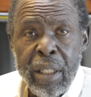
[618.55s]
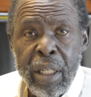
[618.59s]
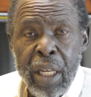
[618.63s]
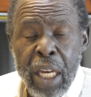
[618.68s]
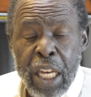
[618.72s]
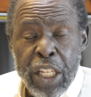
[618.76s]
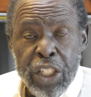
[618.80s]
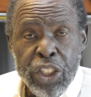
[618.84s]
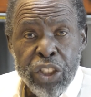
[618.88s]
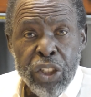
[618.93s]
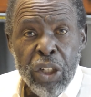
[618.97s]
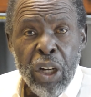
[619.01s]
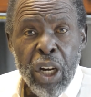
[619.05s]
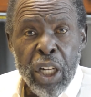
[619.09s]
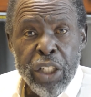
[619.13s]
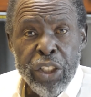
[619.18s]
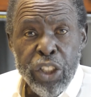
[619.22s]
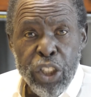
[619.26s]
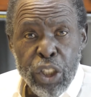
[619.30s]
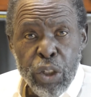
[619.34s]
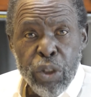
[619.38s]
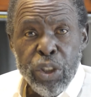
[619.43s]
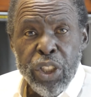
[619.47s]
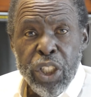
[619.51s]
and start
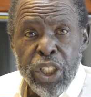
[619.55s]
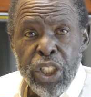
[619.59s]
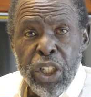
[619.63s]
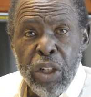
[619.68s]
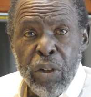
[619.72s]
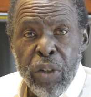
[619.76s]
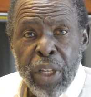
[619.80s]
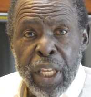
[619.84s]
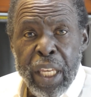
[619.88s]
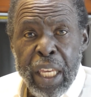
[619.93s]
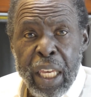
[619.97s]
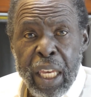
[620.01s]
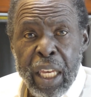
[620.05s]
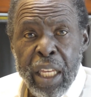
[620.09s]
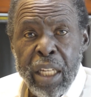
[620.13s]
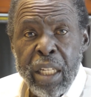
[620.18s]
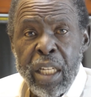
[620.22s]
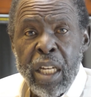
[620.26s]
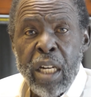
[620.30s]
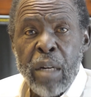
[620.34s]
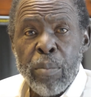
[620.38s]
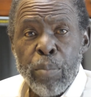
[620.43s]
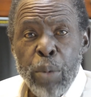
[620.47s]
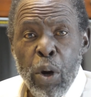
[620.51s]
using your head,
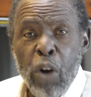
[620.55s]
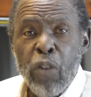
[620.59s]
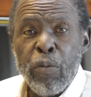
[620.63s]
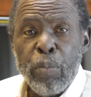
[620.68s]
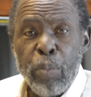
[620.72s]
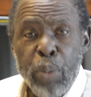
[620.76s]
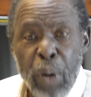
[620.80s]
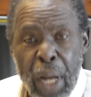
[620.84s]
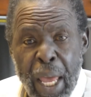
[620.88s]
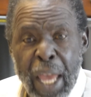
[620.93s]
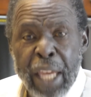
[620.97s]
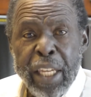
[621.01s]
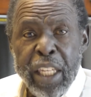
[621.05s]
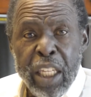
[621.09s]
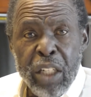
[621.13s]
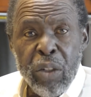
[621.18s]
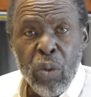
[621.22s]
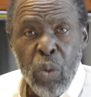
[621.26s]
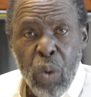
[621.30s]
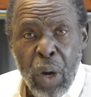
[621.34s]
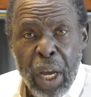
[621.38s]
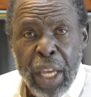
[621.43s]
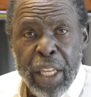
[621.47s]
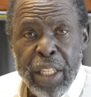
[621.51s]
both black and
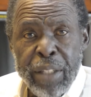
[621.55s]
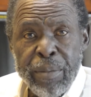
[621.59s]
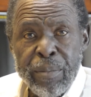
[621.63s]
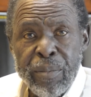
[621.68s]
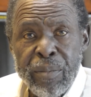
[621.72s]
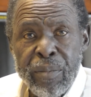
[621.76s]
white.